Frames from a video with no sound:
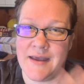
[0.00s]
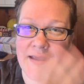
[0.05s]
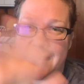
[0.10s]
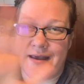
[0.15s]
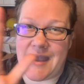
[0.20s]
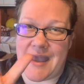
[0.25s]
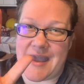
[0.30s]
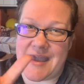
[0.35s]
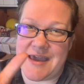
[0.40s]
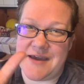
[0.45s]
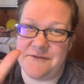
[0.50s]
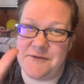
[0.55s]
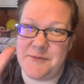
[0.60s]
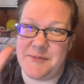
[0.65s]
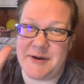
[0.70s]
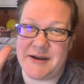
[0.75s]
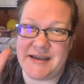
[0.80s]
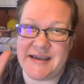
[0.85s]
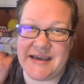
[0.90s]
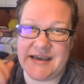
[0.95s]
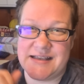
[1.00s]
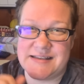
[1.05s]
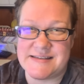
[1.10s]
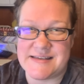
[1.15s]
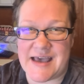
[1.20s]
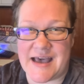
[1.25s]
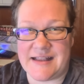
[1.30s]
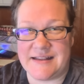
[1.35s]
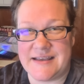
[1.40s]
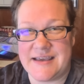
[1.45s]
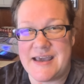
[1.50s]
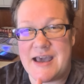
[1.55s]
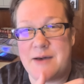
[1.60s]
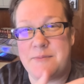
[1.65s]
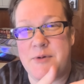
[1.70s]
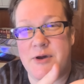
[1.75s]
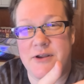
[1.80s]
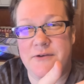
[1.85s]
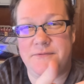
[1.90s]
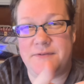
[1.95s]
Hey everybody, it's Allie. I'm
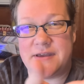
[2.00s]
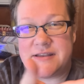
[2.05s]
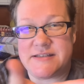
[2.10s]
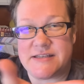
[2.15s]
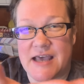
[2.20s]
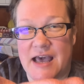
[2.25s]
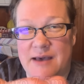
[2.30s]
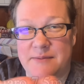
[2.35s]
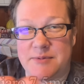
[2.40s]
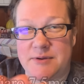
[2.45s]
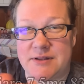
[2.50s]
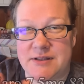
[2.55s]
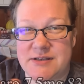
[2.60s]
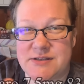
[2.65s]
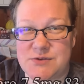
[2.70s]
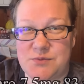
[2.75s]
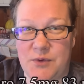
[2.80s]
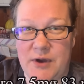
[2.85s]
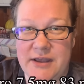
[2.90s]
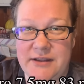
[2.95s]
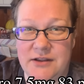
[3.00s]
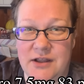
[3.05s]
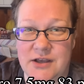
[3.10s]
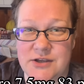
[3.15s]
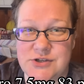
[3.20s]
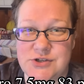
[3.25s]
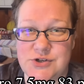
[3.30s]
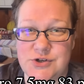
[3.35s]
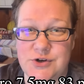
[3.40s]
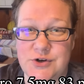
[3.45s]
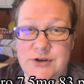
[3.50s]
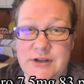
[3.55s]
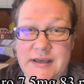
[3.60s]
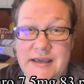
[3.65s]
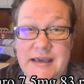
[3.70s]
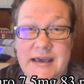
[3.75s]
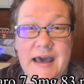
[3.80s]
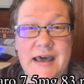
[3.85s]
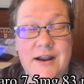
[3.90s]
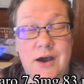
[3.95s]
on a fantabulous weight loss
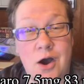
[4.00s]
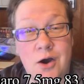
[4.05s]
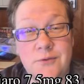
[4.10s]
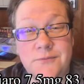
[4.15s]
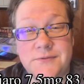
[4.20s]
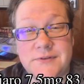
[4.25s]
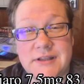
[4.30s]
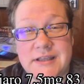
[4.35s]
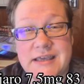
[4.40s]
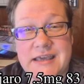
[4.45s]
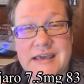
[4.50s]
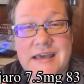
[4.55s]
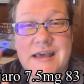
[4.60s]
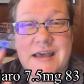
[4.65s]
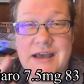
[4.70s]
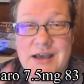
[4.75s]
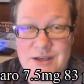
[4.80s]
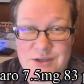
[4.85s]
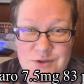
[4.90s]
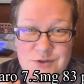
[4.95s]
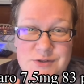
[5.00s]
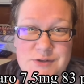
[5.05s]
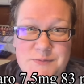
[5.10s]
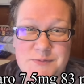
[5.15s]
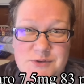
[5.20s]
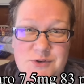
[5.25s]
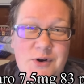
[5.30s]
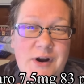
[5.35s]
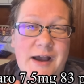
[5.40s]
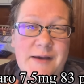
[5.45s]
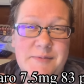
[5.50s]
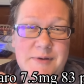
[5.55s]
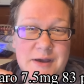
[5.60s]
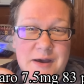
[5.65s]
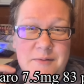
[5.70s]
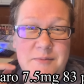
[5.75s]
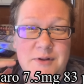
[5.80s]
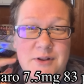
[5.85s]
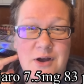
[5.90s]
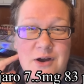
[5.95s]
journey, and hopefully you'll subscribe and
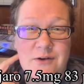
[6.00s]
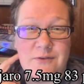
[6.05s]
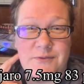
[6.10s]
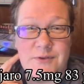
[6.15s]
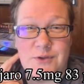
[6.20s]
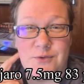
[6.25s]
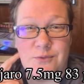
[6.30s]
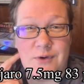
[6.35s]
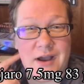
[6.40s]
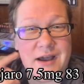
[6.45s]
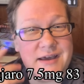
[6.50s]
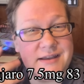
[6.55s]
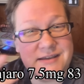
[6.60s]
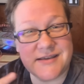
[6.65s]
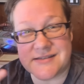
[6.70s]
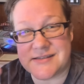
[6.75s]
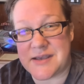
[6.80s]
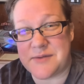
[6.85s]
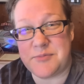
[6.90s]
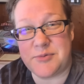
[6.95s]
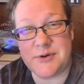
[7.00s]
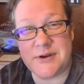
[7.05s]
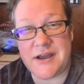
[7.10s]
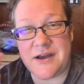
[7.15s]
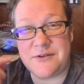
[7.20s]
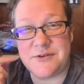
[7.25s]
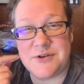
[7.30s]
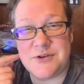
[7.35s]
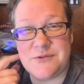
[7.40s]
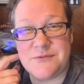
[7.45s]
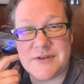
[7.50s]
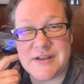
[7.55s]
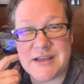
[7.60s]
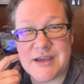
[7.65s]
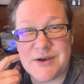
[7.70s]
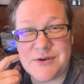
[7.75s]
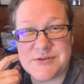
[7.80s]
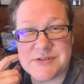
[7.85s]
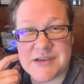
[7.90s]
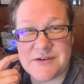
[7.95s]
come along for the ride because I put out new
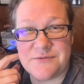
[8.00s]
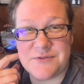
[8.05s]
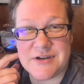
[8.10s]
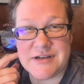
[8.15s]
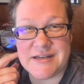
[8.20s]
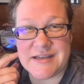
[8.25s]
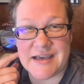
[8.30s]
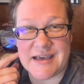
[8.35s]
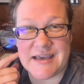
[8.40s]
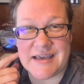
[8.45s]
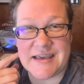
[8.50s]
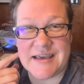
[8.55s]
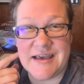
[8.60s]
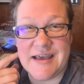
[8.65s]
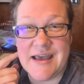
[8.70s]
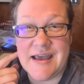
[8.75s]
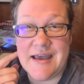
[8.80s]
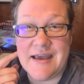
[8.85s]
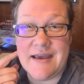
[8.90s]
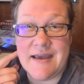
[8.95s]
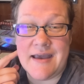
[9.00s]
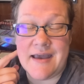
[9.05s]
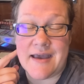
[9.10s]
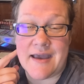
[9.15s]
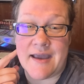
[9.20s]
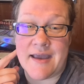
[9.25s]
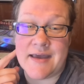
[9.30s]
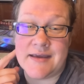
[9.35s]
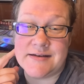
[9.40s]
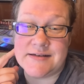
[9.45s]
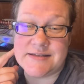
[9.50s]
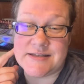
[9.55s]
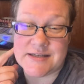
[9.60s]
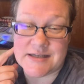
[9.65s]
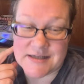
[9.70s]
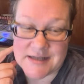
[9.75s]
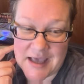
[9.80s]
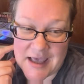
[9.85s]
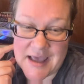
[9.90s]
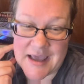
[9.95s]
videos every day. And
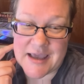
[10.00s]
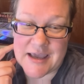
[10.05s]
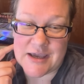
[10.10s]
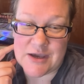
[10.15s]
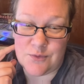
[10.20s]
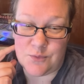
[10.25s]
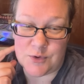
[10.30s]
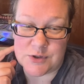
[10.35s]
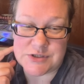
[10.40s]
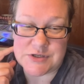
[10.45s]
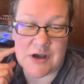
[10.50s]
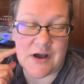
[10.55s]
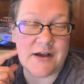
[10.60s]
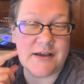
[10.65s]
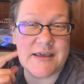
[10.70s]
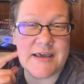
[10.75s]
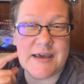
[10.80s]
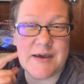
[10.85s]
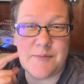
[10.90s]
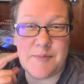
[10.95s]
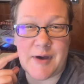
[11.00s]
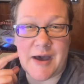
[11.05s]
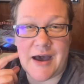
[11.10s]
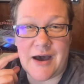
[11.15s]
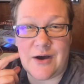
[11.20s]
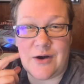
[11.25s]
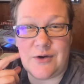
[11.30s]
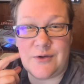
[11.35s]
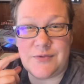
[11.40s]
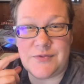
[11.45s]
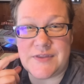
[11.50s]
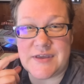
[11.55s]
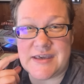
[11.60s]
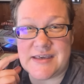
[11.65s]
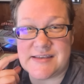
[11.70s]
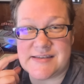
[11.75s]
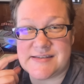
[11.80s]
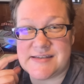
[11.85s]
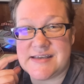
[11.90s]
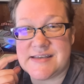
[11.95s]
today we're talking about the
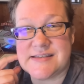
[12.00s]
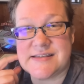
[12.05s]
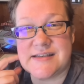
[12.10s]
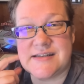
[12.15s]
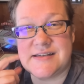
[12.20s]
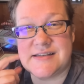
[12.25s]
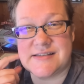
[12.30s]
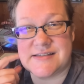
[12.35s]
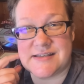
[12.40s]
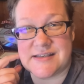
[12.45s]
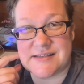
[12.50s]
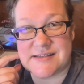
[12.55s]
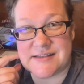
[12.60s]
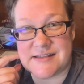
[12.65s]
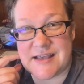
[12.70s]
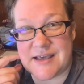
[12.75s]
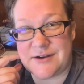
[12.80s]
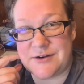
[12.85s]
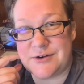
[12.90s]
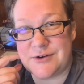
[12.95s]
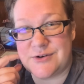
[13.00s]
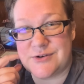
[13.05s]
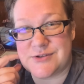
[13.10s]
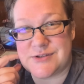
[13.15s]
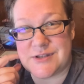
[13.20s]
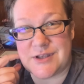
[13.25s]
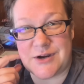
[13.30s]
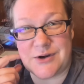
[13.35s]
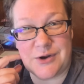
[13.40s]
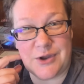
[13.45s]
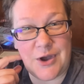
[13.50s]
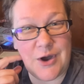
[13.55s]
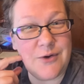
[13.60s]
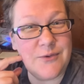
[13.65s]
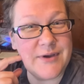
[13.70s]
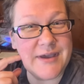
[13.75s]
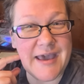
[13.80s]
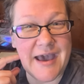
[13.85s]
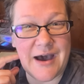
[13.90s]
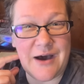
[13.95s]
cease and desist letters that are
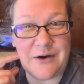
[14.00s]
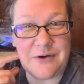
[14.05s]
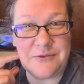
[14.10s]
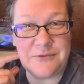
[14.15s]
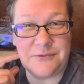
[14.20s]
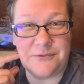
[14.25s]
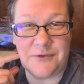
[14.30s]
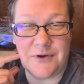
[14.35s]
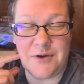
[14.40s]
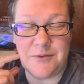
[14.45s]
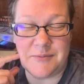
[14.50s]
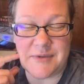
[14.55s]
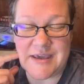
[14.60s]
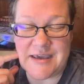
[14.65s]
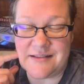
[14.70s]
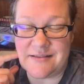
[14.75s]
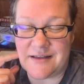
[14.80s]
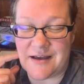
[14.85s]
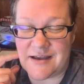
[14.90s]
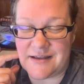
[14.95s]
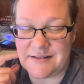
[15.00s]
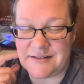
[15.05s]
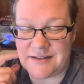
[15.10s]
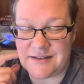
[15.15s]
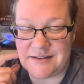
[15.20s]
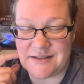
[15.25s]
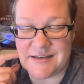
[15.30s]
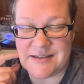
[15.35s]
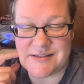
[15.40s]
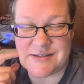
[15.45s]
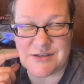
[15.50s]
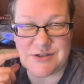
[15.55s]
going out from Eli Lilly's